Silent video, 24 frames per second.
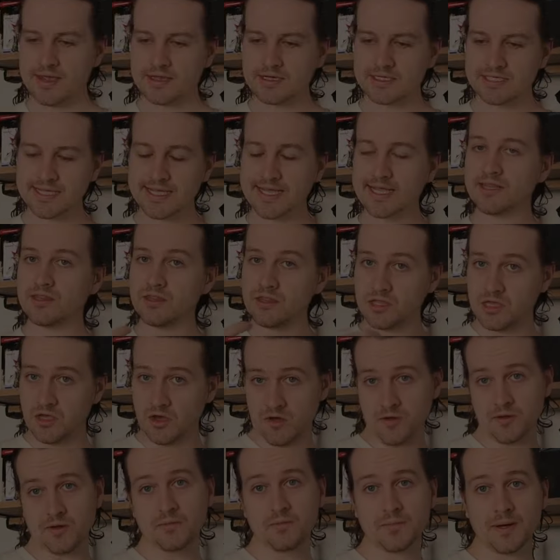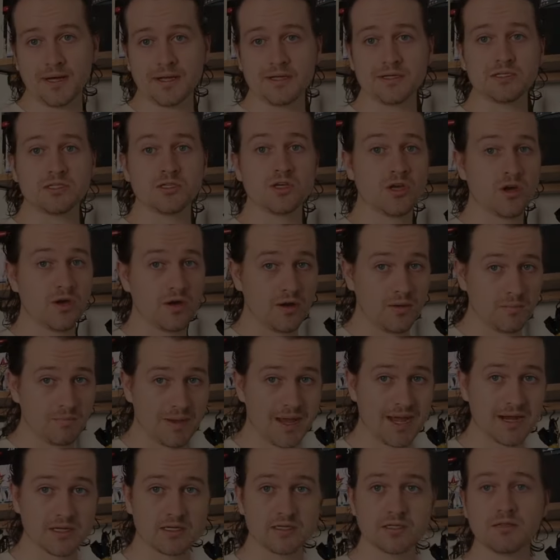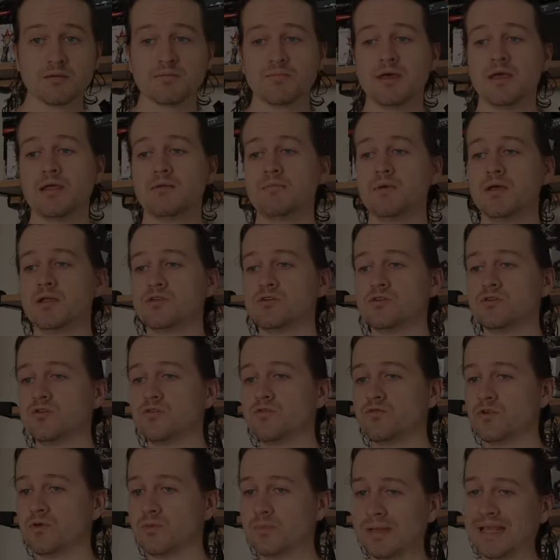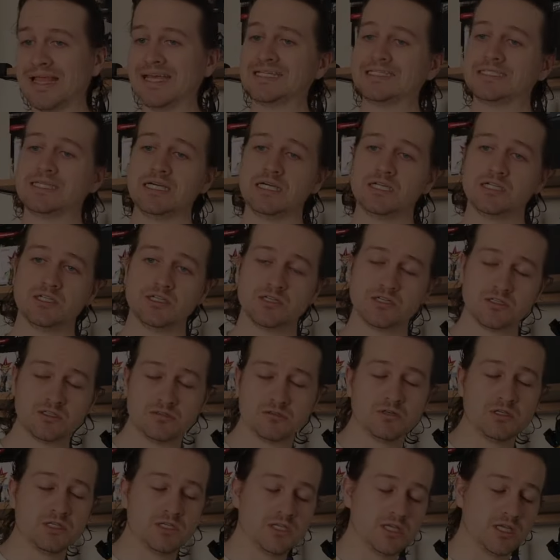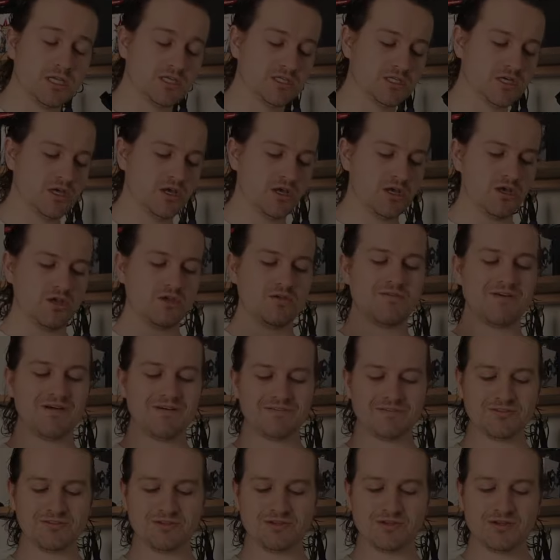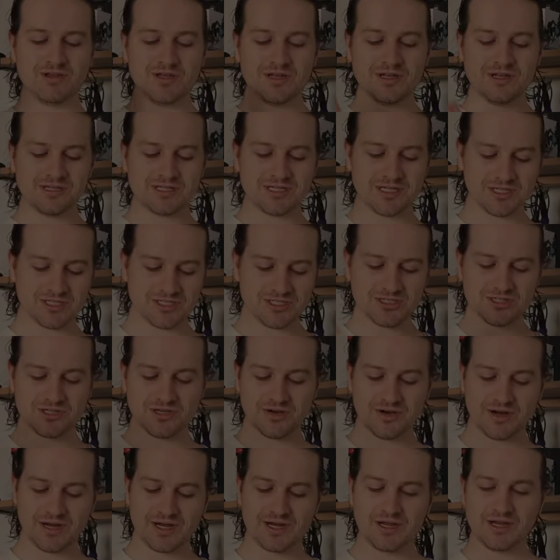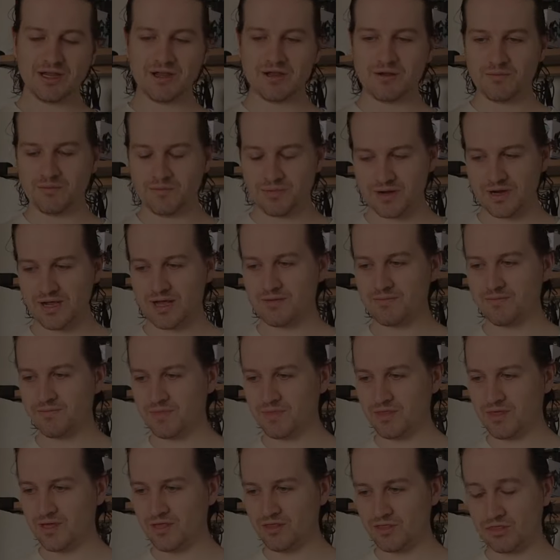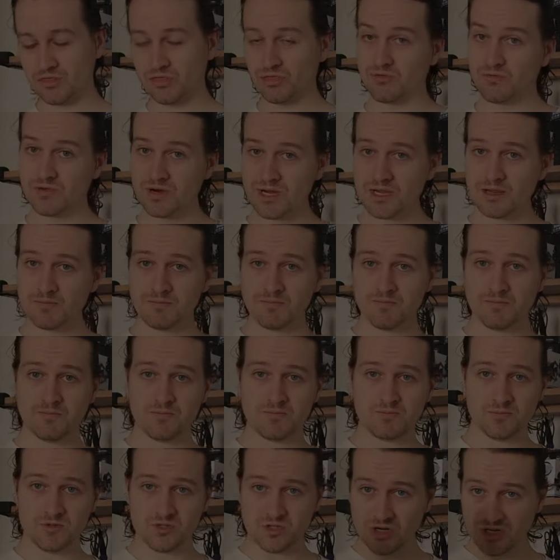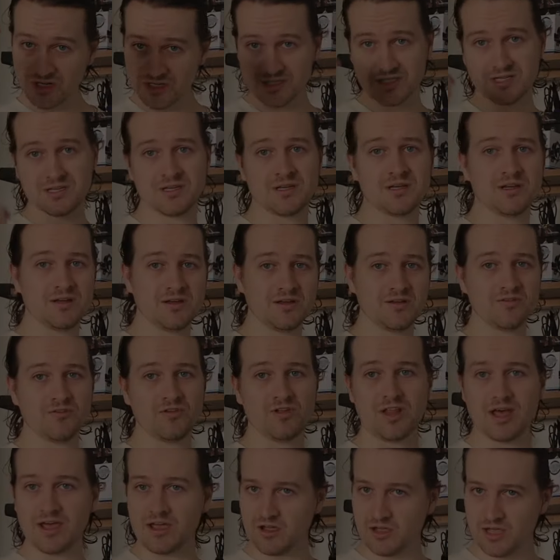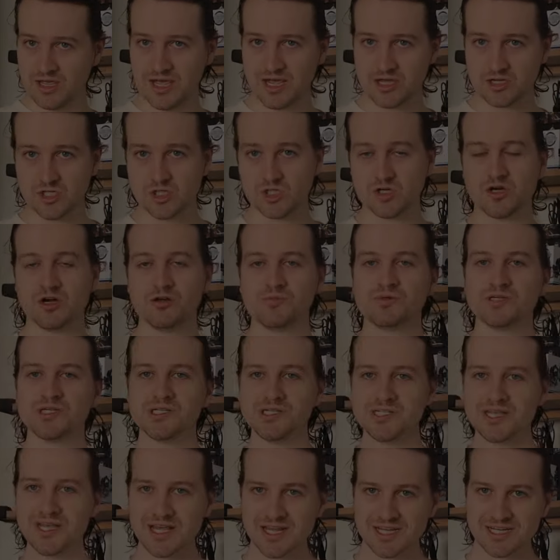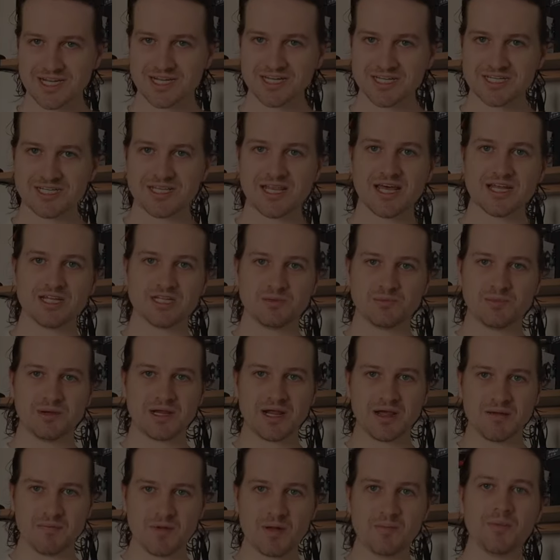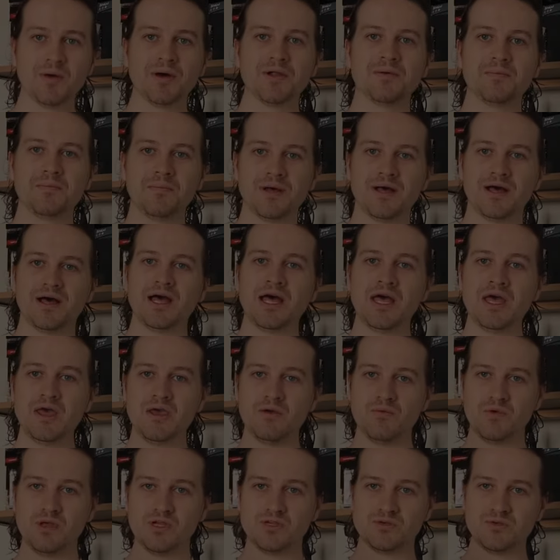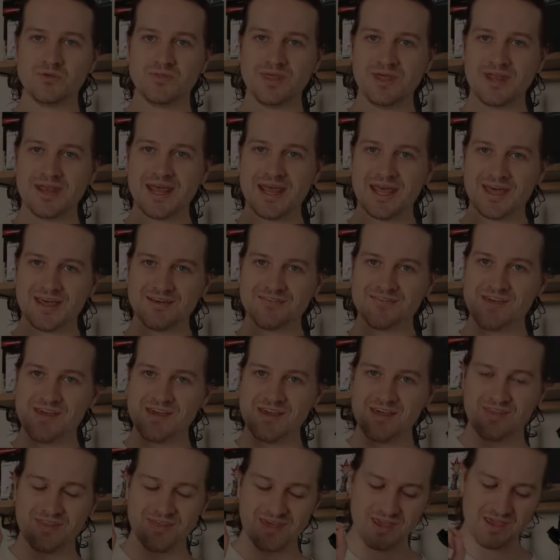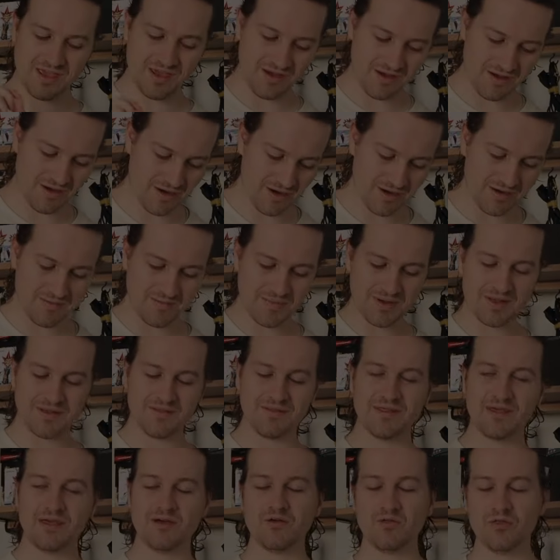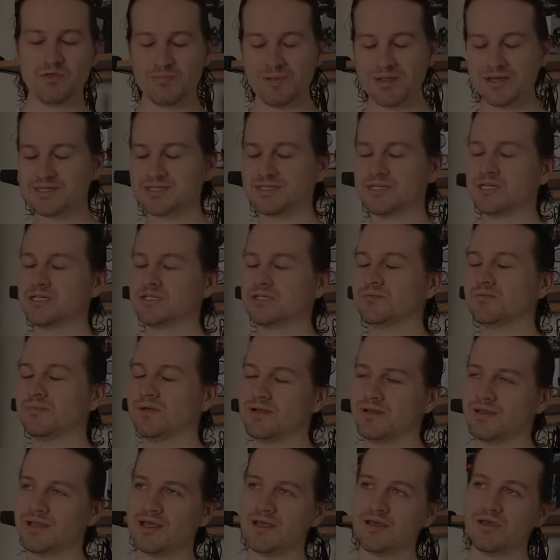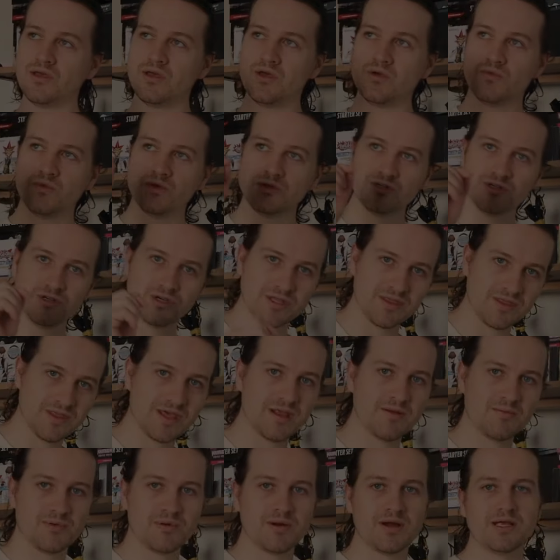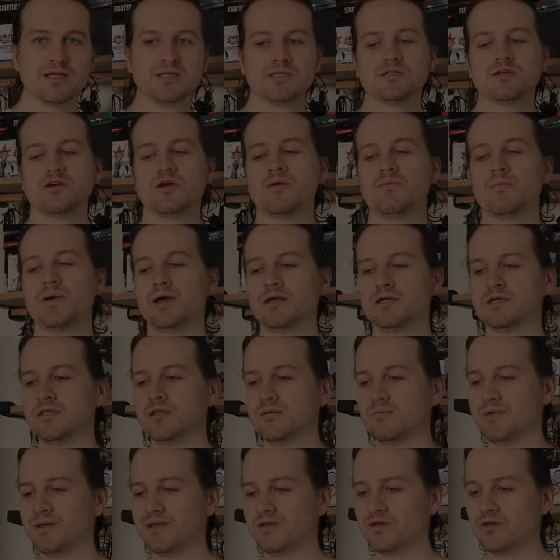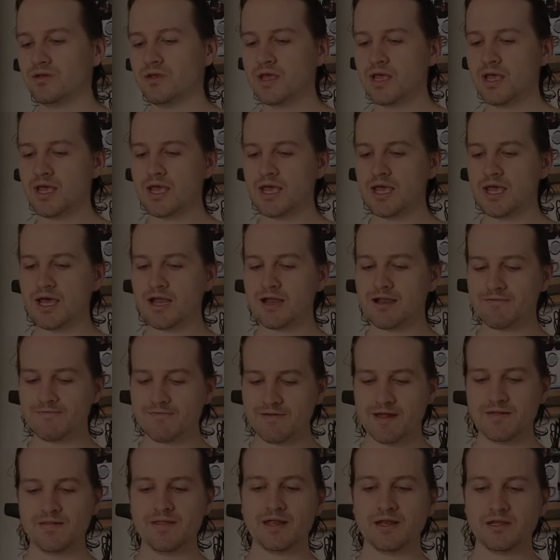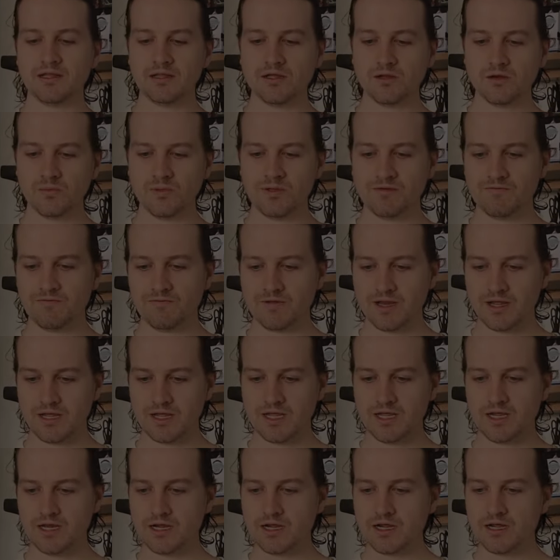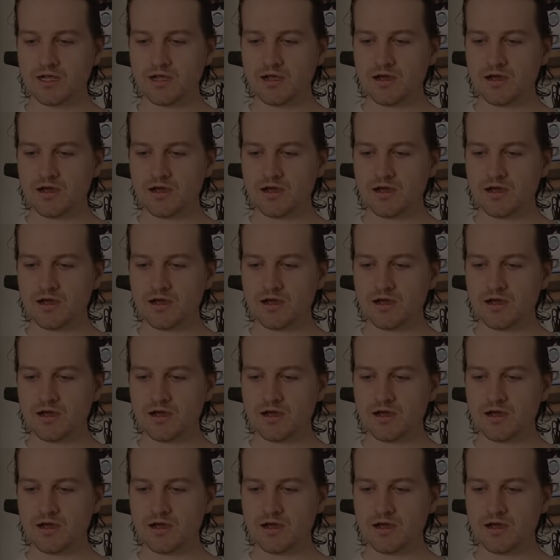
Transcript: To get the home button to go back to the main menu of your PlayStation and Switch things, you have to touch the screen, bring up the three dots for like extra options, touch that to bring up a bottom bar, which will then have the home button there, or the PlayStation button there, which you can then press to go back to the menu. And I found that a little bit finicky.